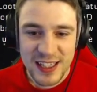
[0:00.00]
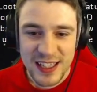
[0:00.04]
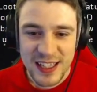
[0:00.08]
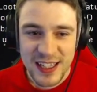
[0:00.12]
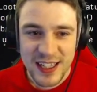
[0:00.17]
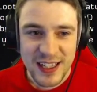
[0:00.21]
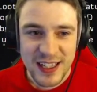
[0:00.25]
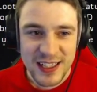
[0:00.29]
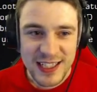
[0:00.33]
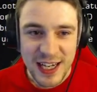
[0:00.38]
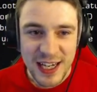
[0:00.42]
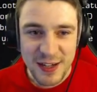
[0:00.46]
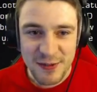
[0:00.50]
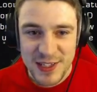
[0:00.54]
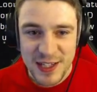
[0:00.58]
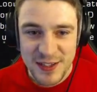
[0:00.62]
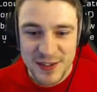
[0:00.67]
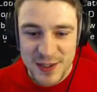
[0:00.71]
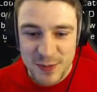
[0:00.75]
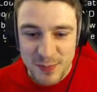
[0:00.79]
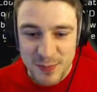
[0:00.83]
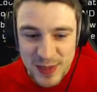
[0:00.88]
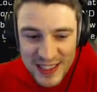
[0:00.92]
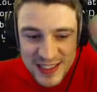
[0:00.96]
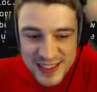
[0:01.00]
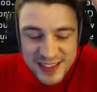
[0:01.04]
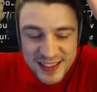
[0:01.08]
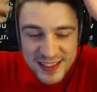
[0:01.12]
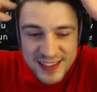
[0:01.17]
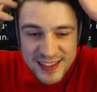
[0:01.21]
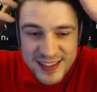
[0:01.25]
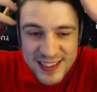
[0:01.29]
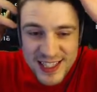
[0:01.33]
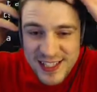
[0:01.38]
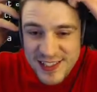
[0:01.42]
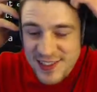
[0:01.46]
Countdown to beta.
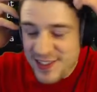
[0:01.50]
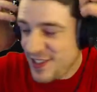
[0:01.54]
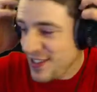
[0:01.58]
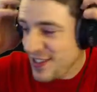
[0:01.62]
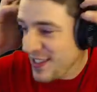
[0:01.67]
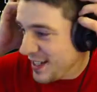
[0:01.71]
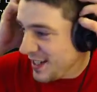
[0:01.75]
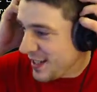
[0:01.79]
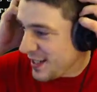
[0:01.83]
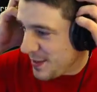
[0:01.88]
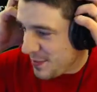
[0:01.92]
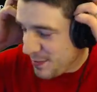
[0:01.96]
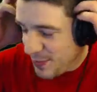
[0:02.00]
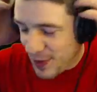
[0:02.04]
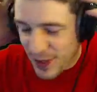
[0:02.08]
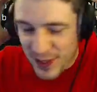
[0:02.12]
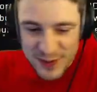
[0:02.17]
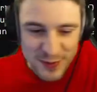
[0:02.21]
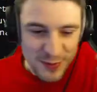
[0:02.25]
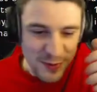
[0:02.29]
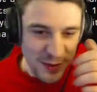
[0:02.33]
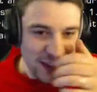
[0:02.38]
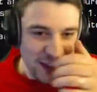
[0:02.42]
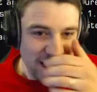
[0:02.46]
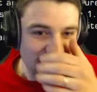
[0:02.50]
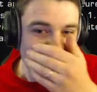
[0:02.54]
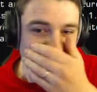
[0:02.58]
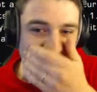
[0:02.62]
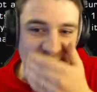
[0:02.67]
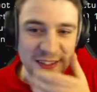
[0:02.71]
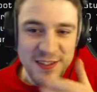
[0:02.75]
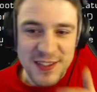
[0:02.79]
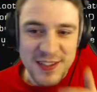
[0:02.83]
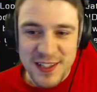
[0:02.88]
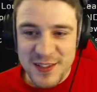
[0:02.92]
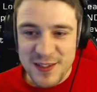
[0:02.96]
Yes, part 1.
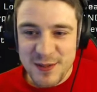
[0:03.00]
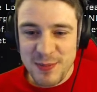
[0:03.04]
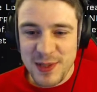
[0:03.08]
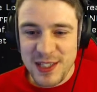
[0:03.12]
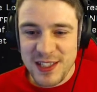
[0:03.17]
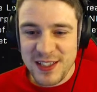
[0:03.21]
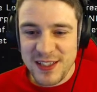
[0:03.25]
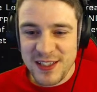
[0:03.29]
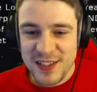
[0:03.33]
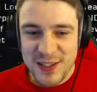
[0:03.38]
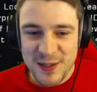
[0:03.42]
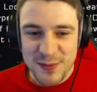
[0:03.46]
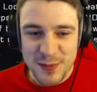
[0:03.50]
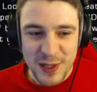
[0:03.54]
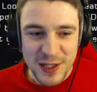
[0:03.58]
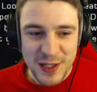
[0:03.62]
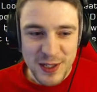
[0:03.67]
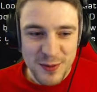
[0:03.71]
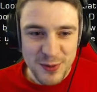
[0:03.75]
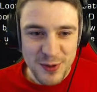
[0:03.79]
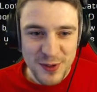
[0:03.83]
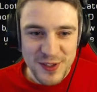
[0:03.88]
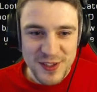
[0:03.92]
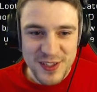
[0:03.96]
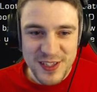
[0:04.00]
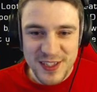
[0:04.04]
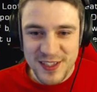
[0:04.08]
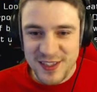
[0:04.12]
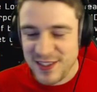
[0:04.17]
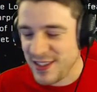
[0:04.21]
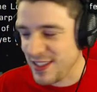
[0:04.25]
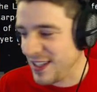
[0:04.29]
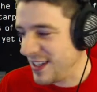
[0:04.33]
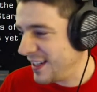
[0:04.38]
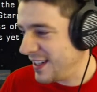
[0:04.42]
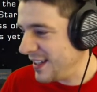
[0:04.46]
Countdown to beta. So Michael Brooks
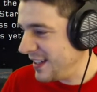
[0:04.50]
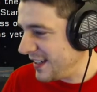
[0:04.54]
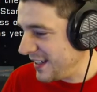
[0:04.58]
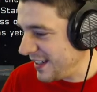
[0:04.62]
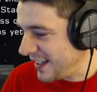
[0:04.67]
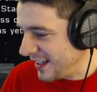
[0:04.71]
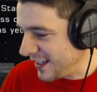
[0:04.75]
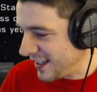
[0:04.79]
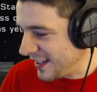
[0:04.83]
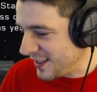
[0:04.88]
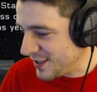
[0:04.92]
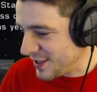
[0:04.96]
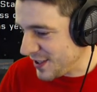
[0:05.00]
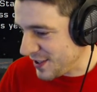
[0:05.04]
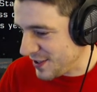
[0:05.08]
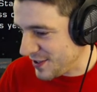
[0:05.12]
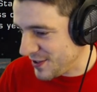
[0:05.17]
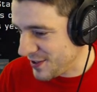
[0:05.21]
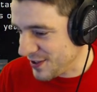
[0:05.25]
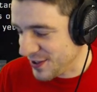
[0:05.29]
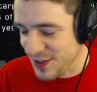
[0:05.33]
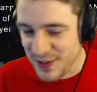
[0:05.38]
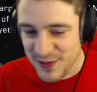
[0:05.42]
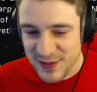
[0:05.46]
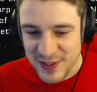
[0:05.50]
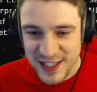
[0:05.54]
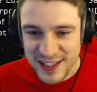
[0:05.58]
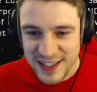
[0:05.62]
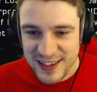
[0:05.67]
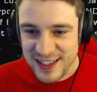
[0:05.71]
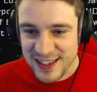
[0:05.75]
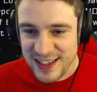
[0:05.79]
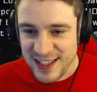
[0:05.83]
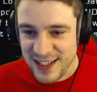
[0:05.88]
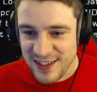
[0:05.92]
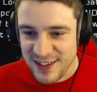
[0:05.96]
has touched on the fact
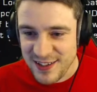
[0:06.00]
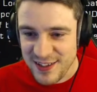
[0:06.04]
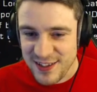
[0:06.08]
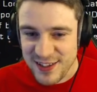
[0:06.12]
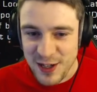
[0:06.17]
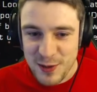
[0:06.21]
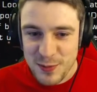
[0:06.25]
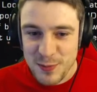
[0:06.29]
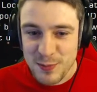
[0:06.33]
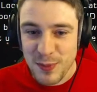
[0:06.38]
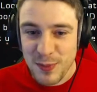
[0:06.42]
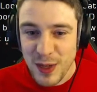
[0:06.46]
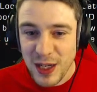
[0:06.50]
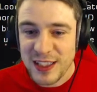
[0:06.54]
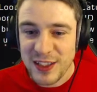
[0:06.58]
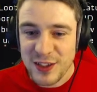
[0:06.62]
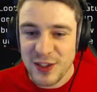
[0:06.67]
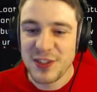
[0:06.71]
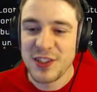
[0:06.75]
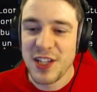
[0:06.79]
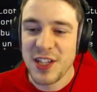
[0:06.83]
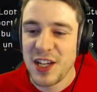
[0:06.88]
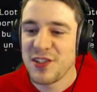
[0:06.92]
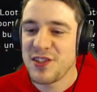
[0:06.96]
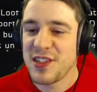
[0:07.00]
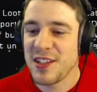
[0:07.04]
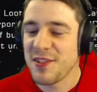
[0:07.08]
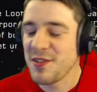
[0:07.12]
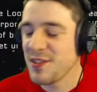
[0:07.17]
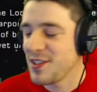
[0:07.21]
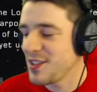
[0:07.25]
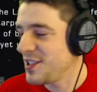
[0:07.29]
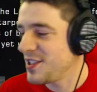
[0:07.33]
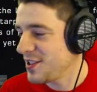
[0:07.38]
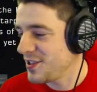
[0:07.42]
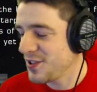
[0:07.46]
that there. Oh my goodness, there
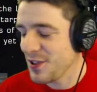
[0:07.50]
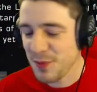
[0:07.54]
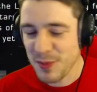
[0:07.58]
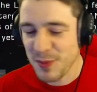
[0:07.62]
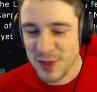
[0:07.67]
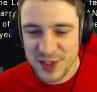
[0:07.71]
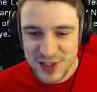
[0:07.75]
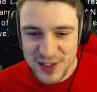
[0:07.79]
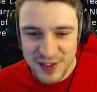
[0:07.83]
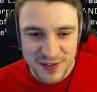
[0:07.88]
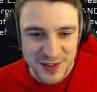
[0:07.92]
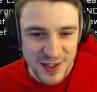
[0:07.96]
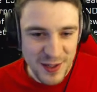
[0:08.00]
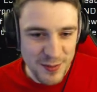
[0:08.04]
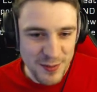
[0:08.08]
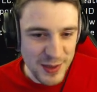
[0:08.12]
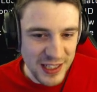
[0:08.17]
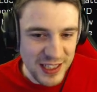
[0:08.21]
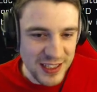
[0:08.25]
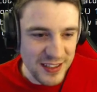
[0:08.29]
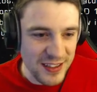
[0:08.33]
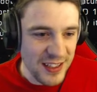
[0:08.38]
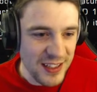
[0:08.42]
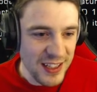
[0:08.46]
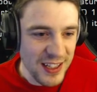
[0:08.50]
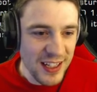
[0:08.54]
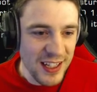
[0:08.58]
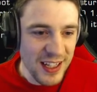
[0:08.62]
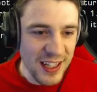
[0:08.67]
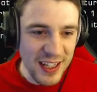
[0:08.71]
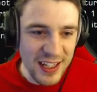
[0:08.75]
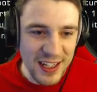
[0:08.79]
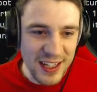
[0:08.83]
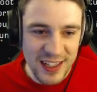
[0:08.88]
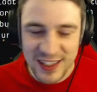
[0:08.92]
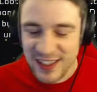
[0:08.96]
is just so much stuff coming in.
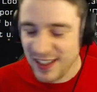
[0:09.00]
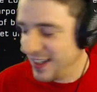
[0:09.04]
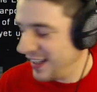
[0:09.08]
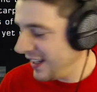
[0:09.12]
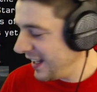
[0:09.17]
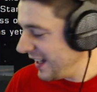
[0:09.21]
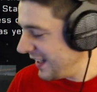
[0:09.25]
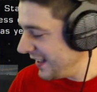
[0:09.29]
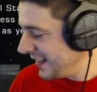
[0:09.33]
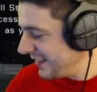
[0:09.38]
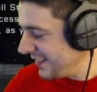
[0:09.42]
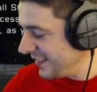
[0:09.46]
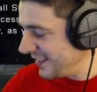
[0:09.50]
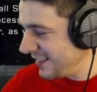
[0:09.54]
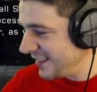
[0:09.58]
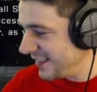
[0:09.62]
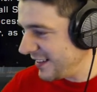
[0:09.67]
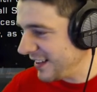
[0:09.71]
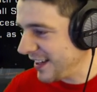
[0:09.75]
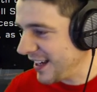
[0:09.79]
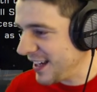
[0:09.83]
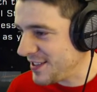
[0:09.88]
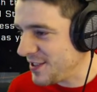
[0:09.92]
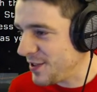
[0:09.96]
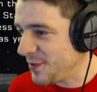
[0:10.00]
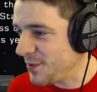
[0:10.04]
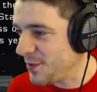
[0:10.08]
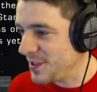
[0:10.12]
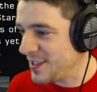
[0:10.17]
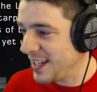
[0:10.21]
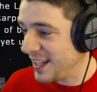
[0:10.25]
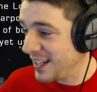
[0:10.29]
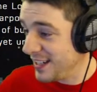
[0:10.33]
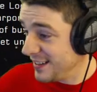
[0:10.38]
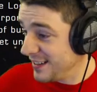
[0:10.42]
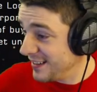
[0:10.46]
And as I was
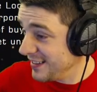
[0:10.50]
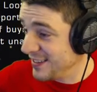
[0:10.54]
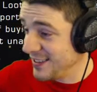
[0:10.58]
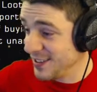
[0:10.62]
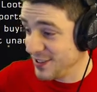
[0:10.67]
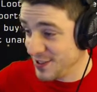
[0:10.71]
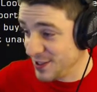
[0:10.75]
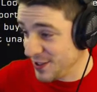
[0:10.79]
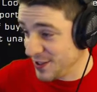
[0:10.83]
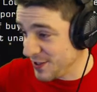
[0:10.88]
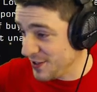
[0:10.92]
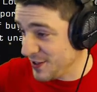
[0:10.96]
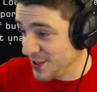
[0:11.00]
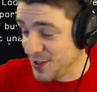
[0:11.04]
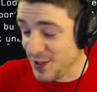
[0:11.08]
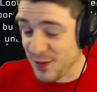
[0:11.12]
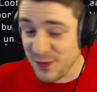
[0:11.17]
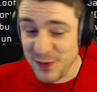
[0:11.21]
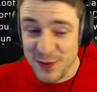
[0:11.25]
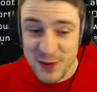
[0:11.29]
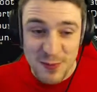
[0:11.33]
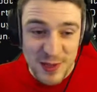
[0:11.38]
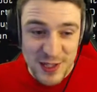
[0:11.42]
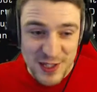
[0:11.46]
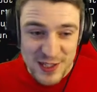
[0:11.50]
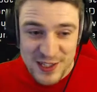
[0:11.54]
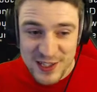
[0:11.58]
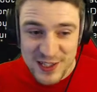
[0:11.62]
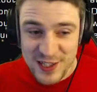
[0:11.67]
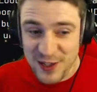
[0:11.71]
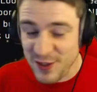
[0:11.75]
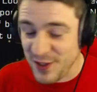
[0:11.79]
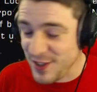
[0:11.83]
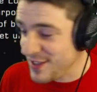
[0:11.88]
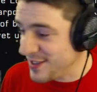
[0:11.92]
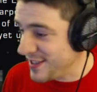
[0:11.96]
saying just a few minutes
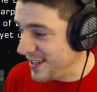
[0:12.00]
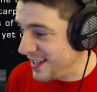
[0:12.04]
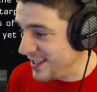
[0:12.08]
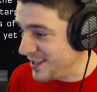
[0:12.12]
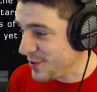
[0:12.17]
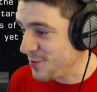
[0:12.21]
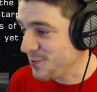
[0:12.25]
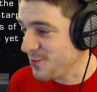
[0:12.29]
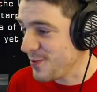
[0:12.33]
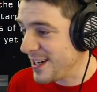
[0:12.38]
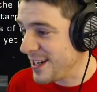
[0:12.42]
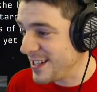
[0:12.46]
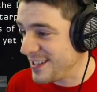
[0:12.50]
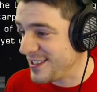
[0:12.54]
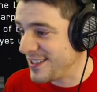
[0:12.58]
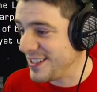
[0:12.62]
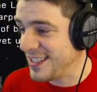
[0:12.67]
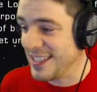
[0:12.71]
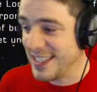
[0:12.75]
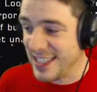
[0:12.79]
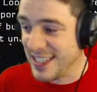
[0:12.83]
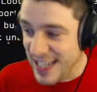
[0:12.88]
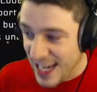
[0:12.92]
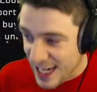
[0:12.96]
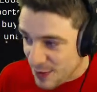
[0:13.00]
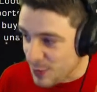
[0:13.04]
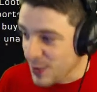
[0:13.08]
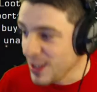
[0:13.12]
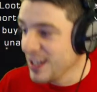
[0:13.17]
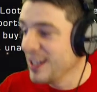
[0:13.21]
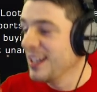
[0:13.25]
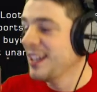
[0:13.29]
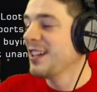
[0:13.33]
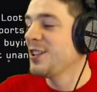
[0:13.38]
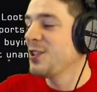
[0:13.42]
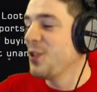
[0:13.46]
ago, it's great to see the game
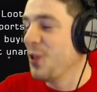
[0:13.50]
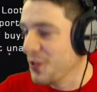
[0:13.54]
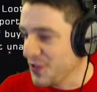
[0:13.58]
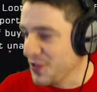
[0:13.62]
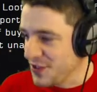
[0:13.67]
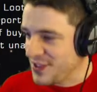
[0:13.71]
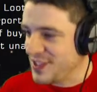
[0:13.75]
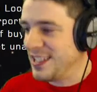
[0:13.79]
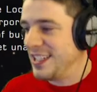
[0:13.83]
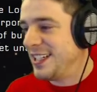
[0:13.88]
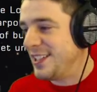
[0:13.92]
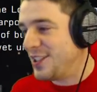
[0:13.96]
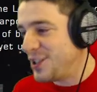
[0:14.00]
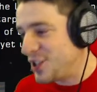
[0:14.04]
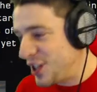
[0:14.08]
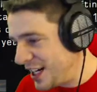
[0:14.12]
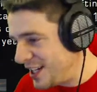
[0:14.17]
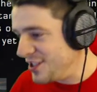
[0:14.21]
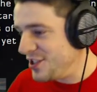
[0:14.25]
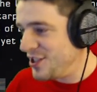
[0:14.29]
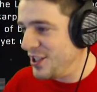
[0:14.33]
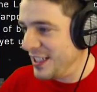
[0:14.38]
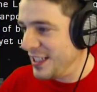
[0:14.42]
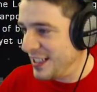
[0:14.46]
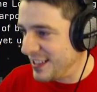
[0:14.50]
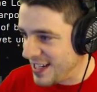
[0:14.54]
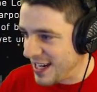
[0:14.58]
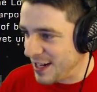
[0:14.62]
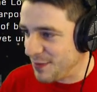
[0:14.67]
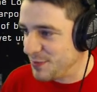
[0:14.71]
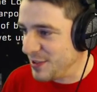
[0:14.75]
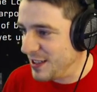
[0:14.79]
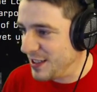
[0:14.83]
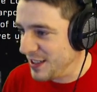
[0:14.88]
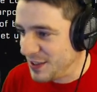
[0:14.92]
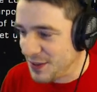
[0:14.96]
constantly changing,
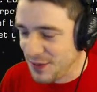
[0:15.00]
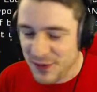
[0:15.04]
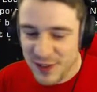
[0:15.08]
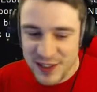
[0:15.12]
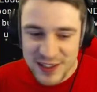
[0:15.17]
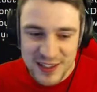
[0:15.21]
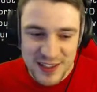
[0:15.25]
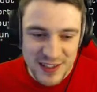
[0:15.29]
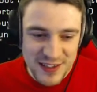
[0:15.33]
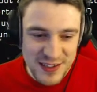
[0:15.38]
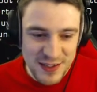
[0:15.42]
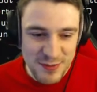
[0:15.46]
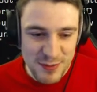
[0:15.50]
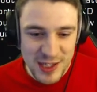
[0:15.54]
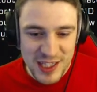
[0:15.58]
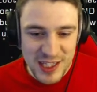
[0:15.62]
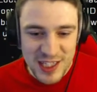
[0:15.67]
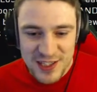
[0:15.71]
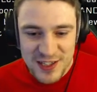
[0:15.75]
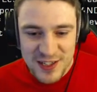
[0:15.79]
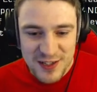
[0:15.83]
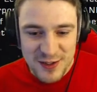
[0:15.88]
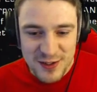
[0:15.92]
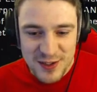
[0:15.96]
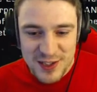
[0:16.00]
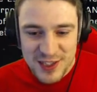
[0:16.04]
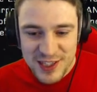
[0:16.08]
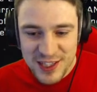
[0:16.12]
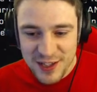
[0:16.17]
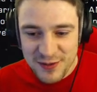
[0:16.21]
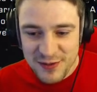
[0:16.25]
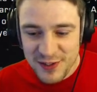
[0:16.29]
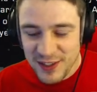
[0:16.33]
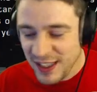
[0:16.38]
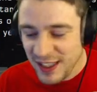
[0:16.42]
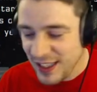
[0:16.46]
adapting to fit in some of these new
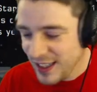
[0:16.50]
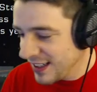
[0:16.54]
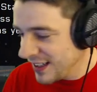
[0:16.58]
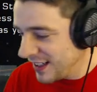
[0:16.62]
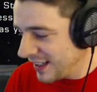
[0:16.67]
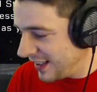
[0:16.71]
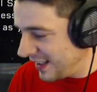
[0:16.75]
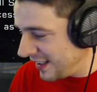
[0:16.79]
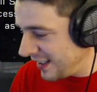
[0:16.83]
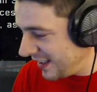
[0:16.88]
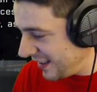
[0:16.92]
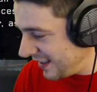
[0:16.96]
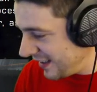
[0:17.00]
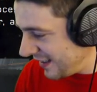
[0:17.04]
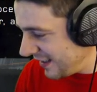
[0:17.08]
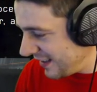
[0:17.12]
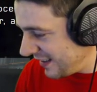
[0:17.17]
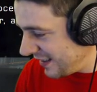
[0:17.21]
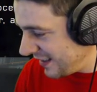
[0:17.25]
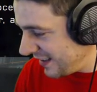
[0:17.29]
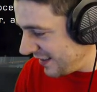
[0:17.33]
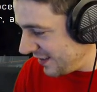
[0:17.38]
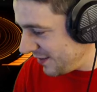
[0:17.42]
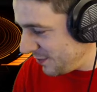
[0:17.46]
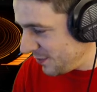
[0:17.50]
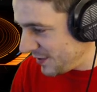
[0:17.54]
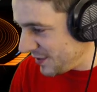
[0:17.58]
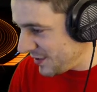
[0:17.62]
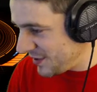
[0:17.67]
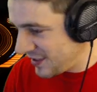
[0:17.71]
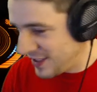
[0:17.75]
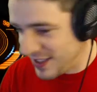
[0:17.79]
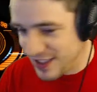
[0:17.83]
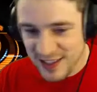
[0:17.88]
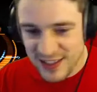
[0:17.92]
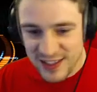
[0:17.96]
stuff, which
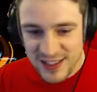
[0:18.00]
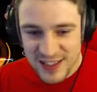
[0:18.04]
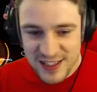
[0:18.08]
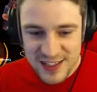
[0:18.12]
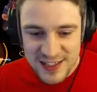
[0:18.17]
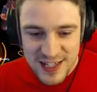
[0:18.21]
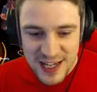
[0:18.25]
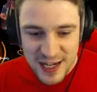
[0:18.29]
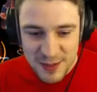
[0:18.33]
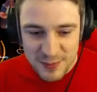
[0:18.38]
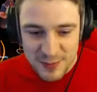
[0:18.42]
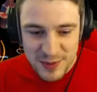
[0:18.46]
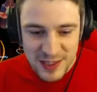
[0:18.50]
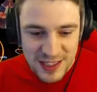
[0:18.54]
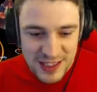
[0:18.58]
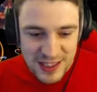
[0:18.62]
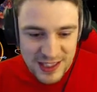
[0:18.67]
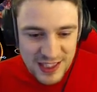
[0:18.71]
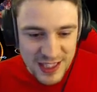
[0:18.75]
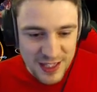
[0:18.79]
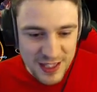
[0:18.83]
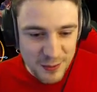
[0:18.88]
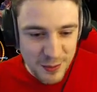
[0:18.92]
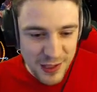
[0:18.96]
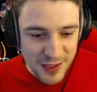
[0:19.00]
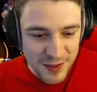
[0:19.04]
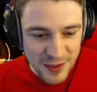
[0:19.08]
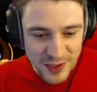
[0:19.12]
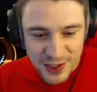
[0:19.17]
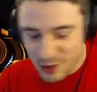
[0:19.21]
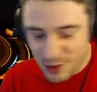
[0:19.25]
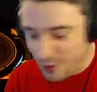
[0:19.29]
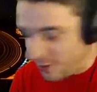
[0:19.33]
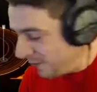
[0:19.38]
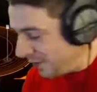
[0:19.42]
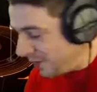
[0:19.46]
is happening in the game. Where are
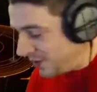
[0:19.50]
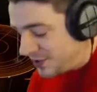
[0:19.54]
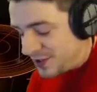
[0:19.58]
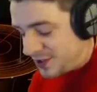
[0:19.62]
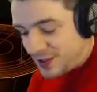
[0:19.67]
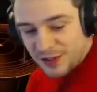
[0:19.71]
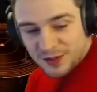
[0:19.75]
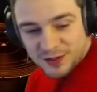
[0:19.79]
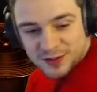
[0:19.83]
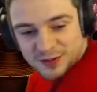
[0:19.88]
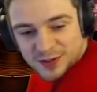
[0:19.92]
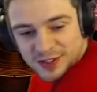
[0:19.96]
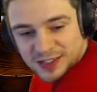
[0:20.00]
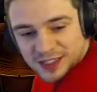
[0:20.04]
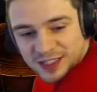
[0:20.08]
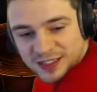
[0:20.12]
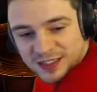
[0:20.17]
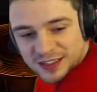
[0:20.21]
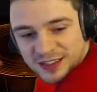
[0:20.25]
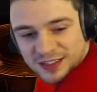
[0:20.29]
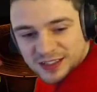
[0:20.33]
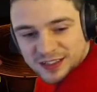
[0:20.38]
you? I've lost you. Crikey.